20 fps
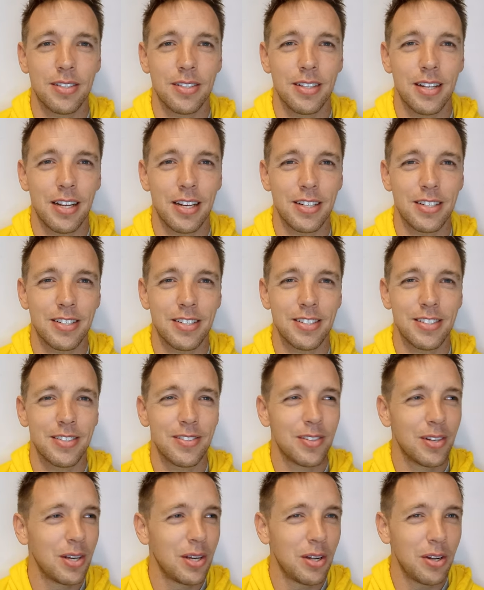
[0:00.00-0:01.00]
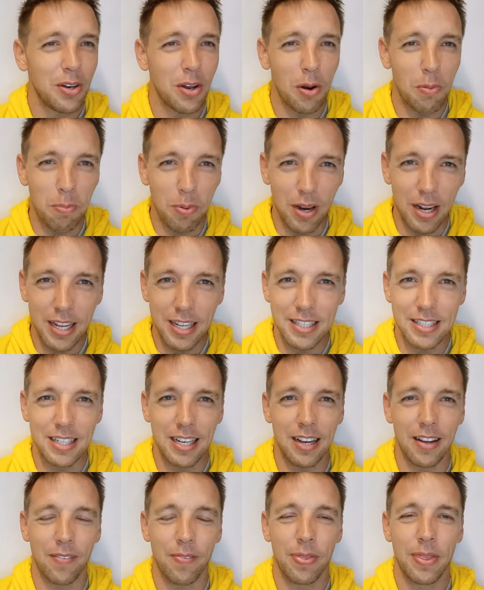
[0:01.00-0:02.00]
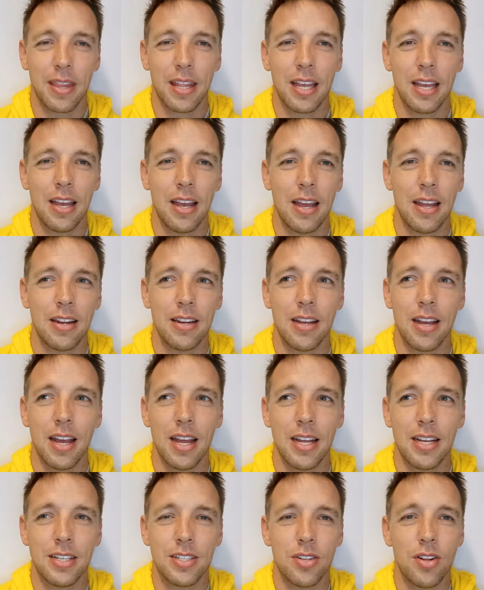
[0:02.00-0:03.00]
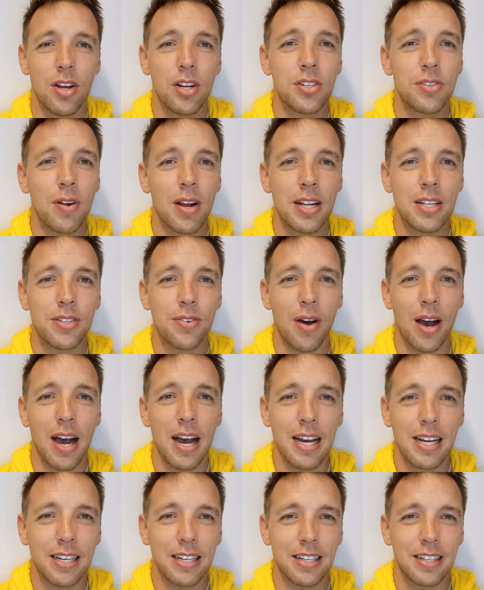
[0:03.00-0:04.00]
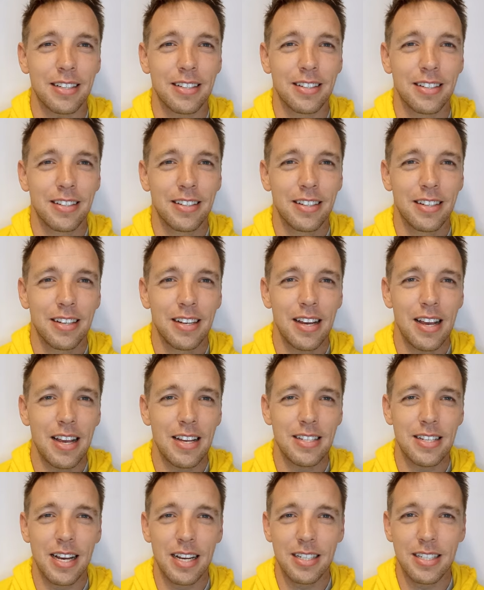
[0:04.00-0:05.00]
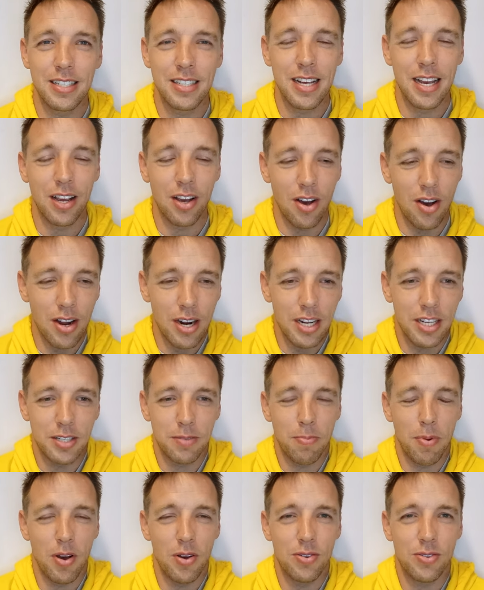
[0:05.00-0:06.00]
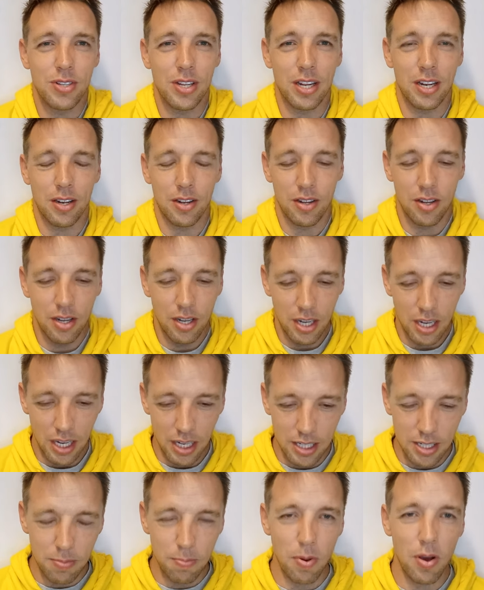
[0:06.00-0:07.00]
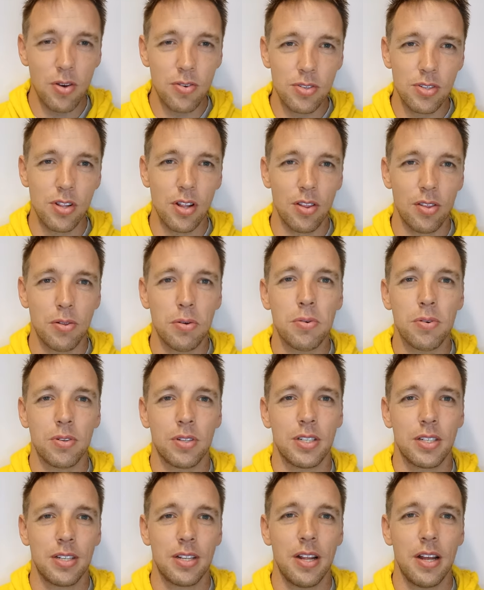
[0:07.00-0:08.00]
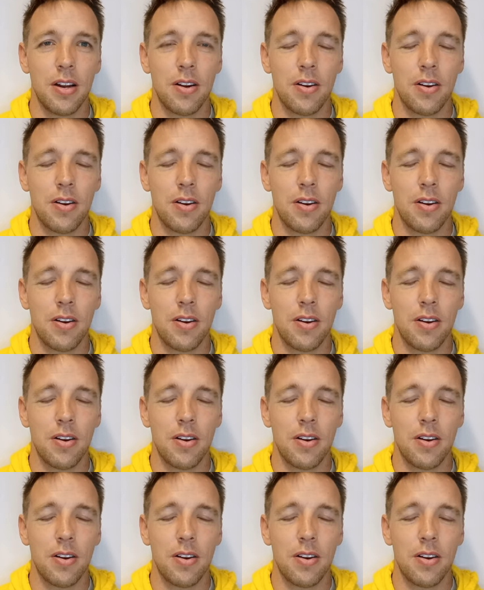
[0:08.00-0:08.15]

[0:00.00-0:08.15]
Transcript: that is not pleasing. And he's not trying to hide it. He's actually saying, God, expose it. Expose the thoughts that